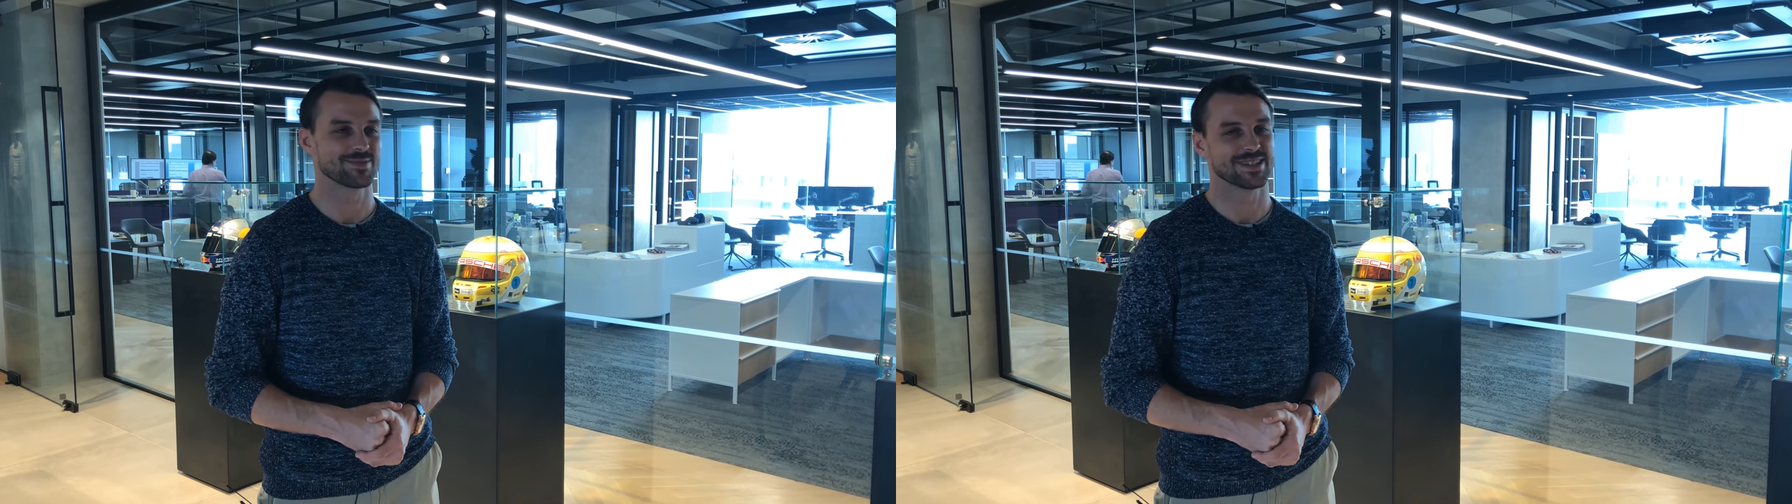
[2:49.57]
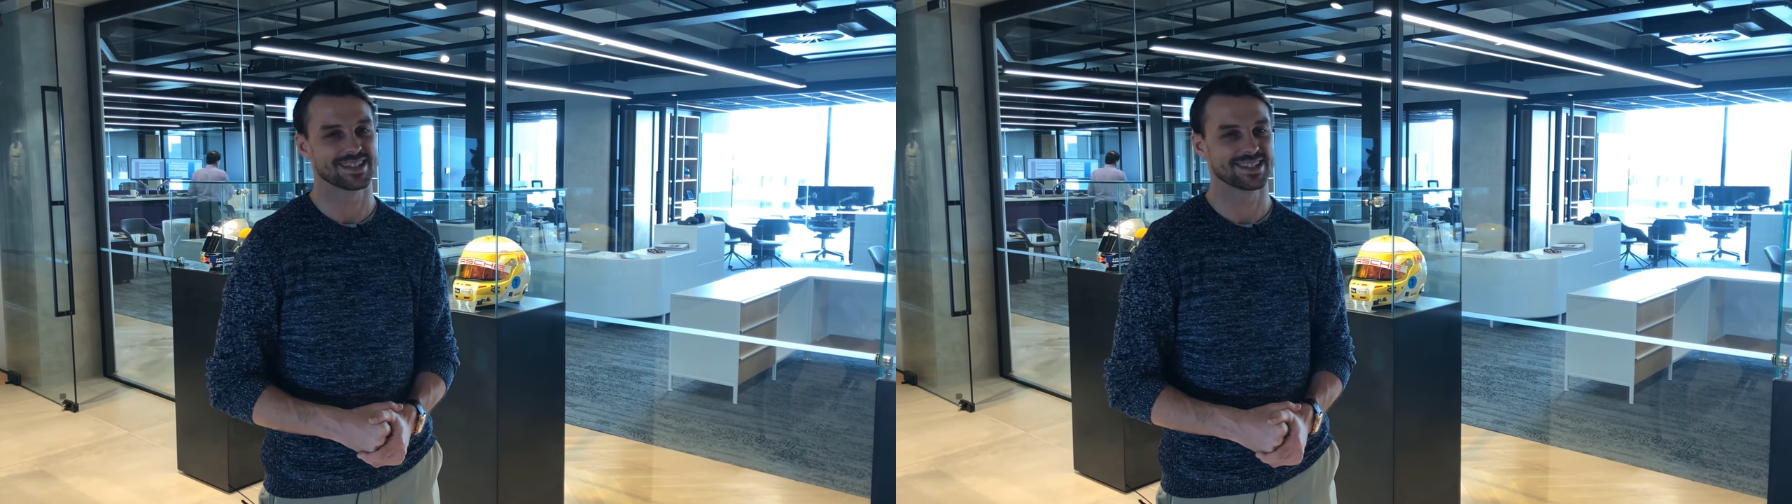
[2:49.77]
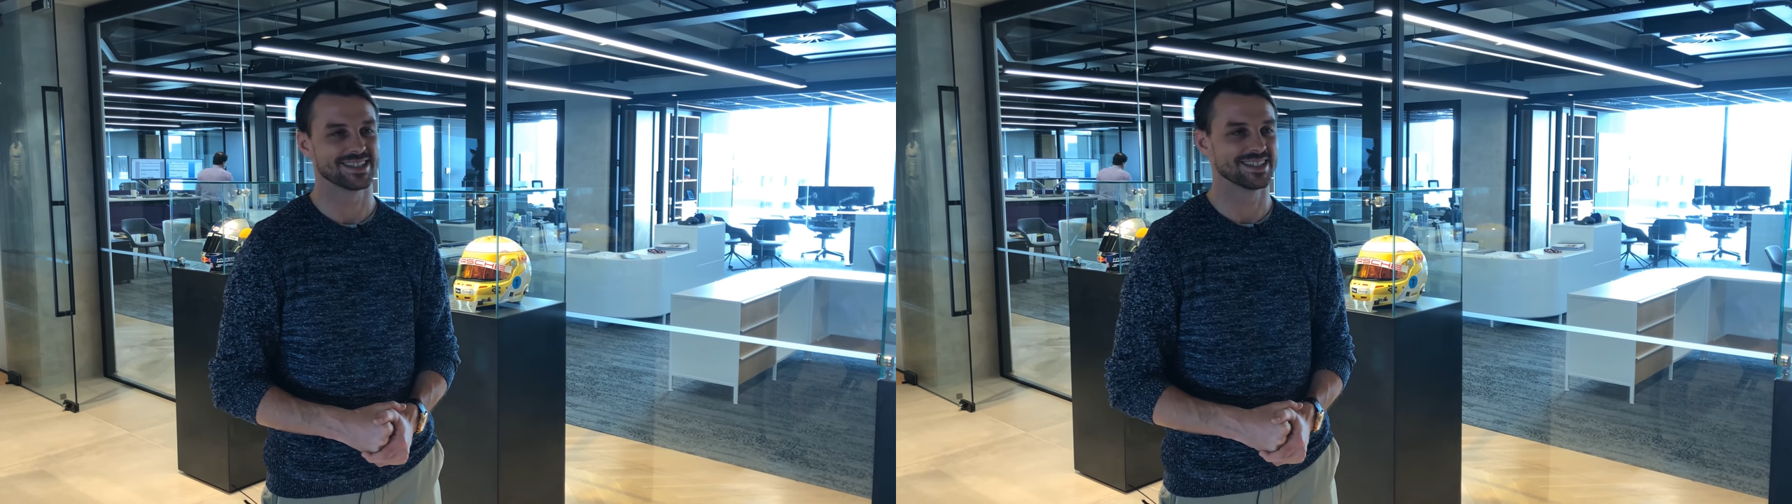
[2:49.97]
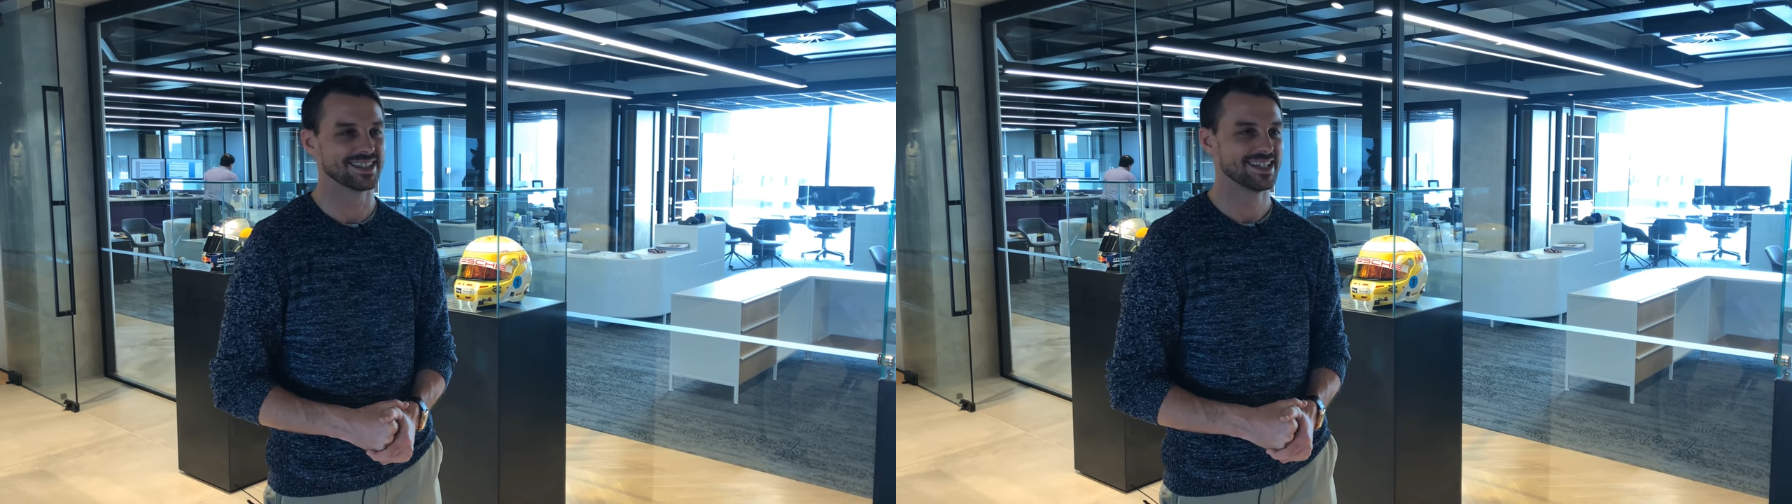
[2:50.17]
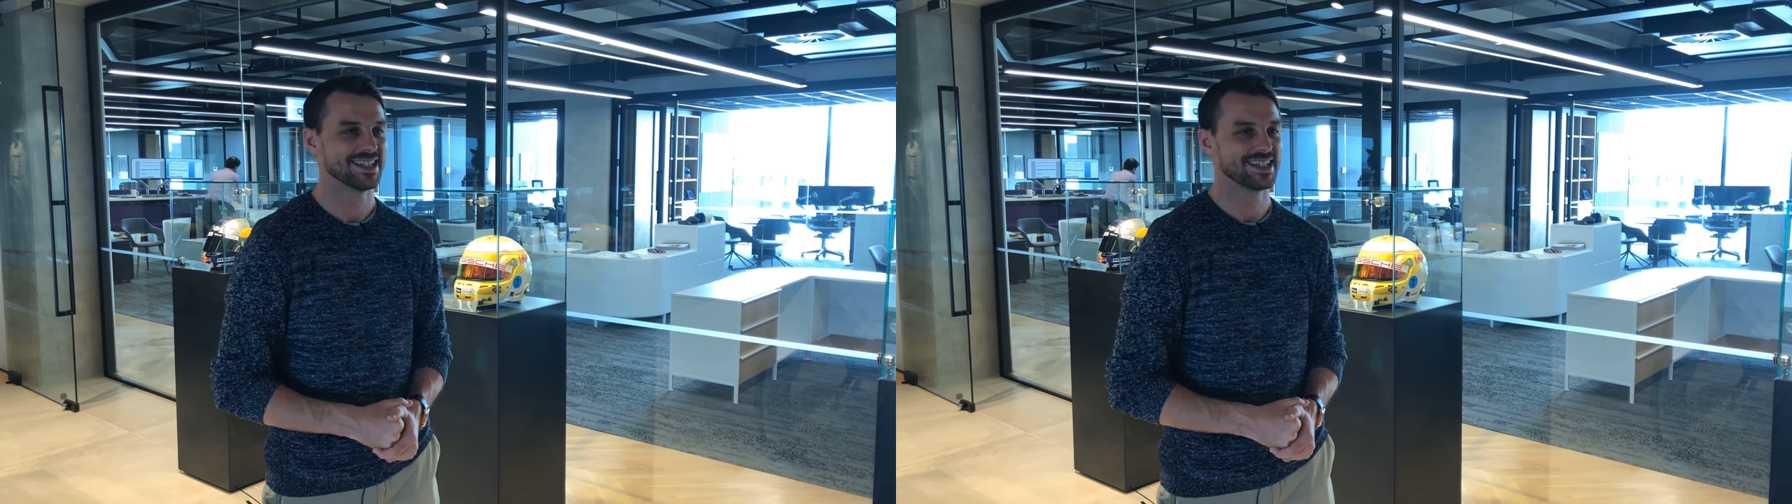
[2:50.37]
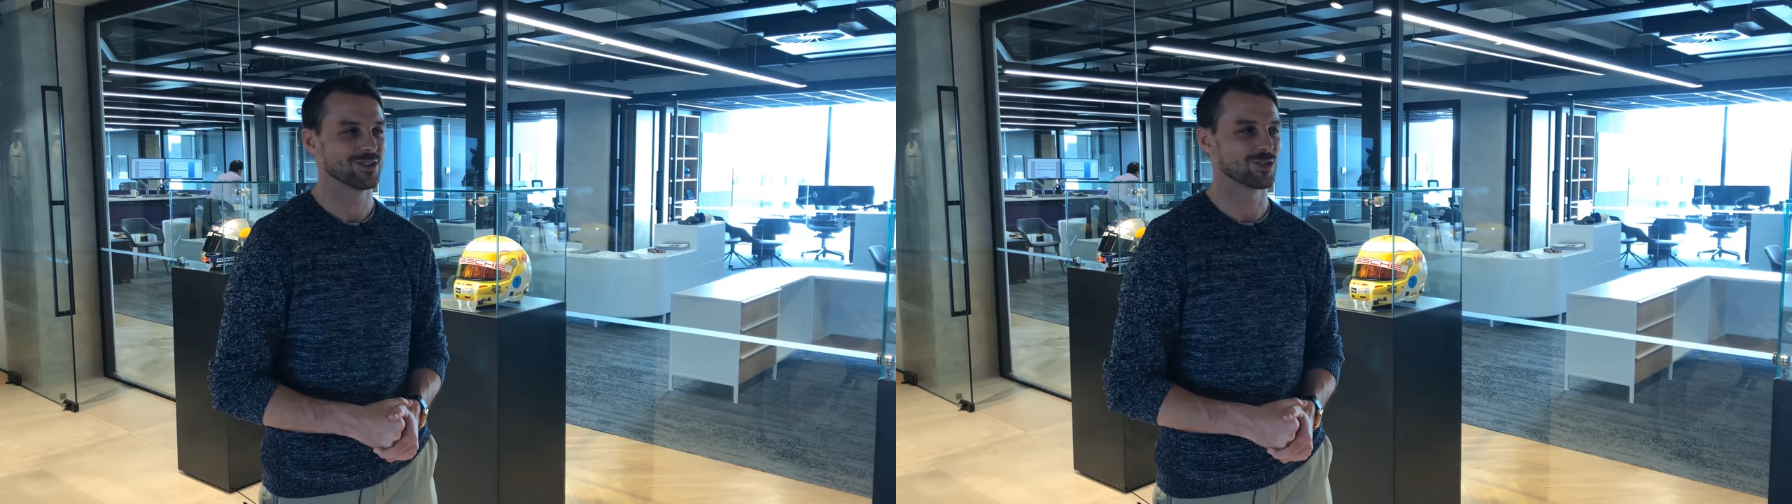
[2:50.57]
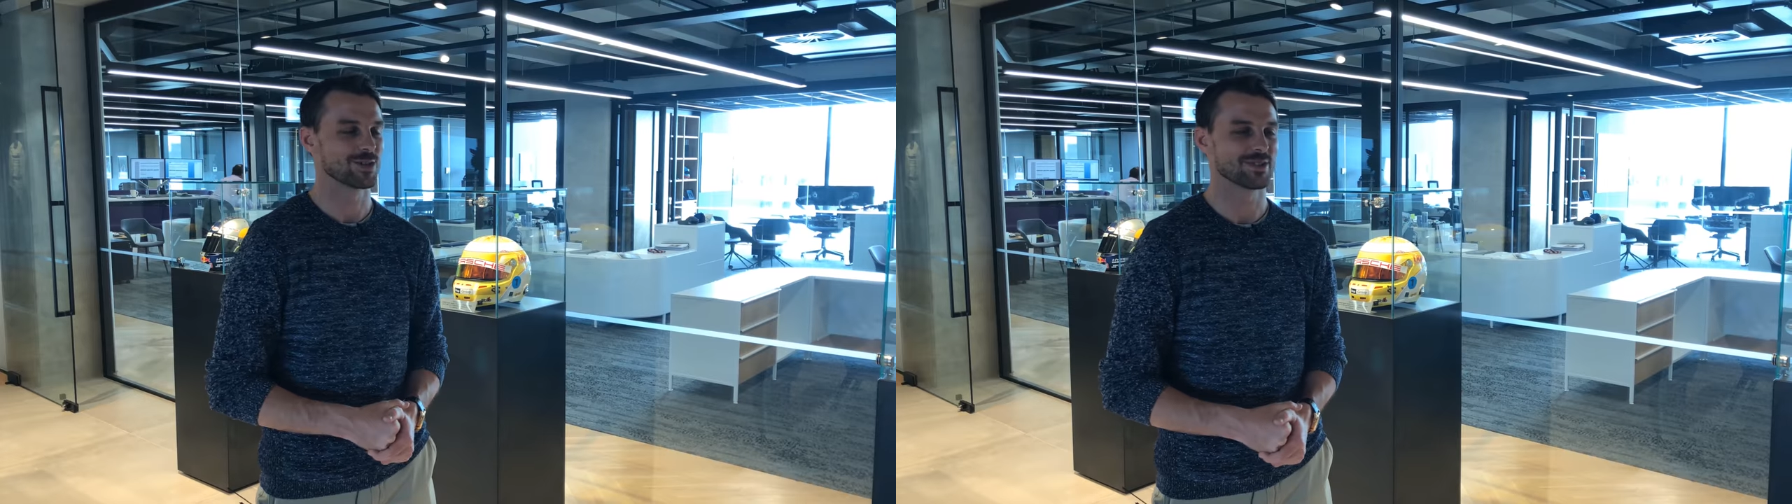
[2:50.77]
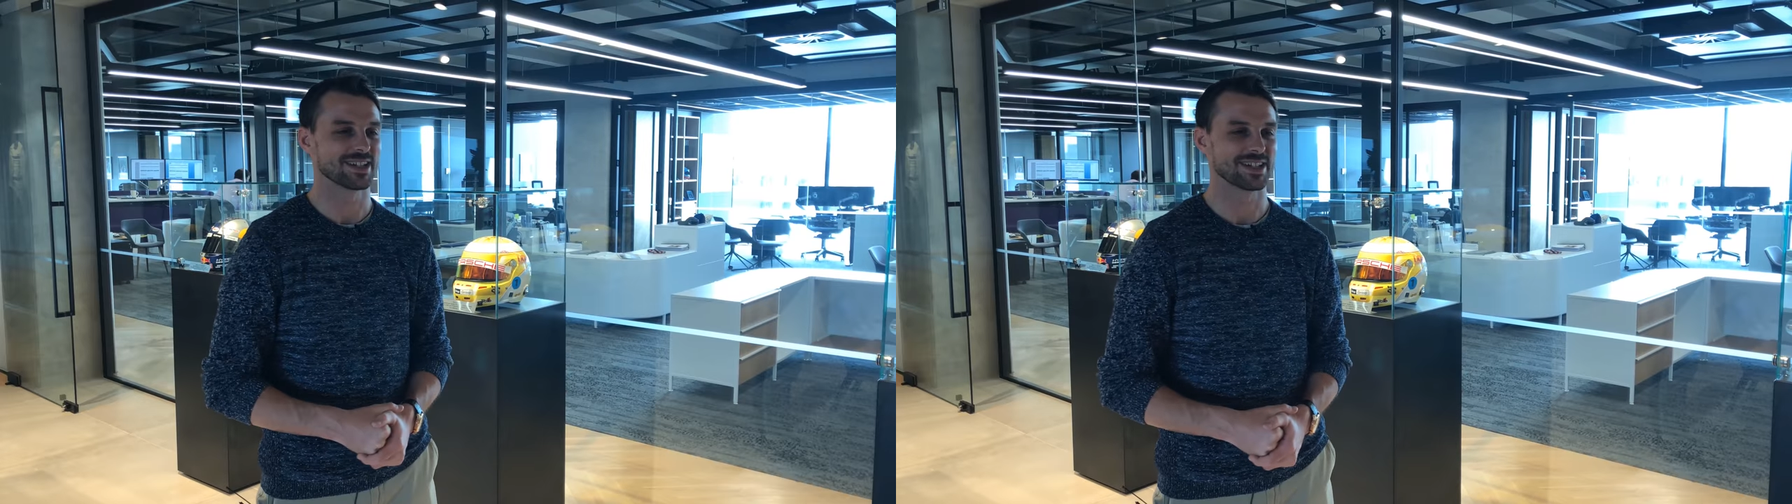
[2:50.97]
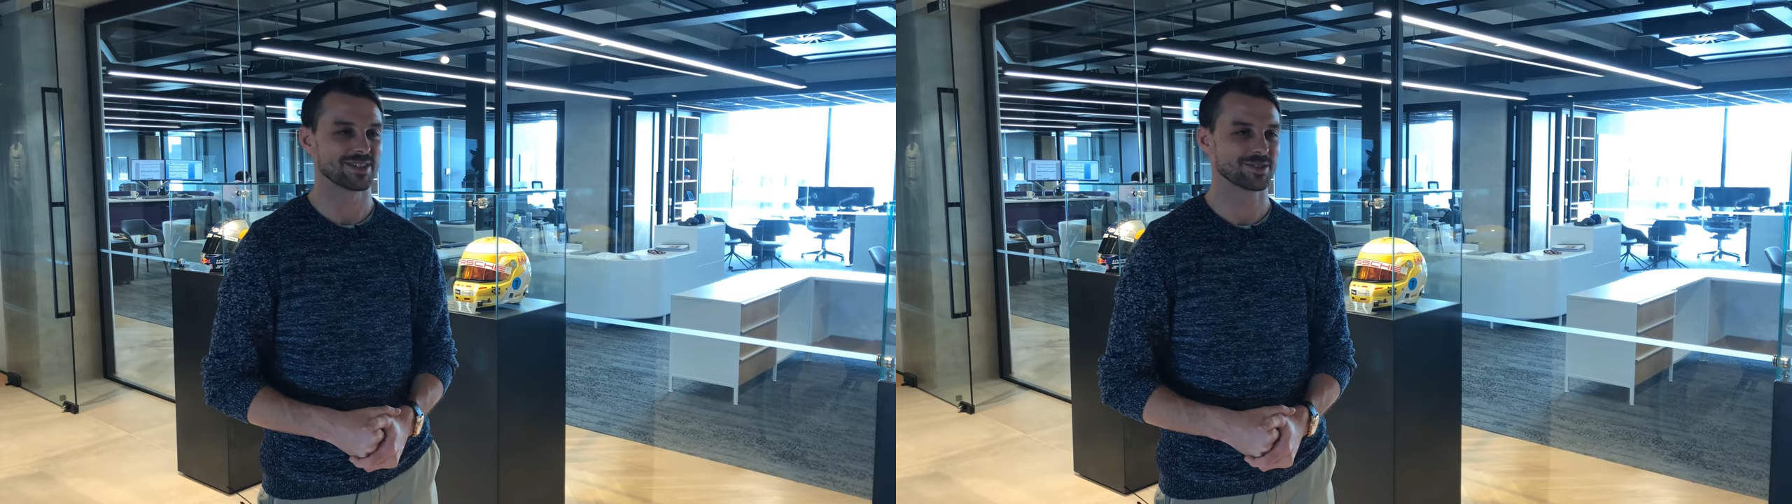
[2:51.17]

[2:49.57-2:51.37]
but uh, already planning.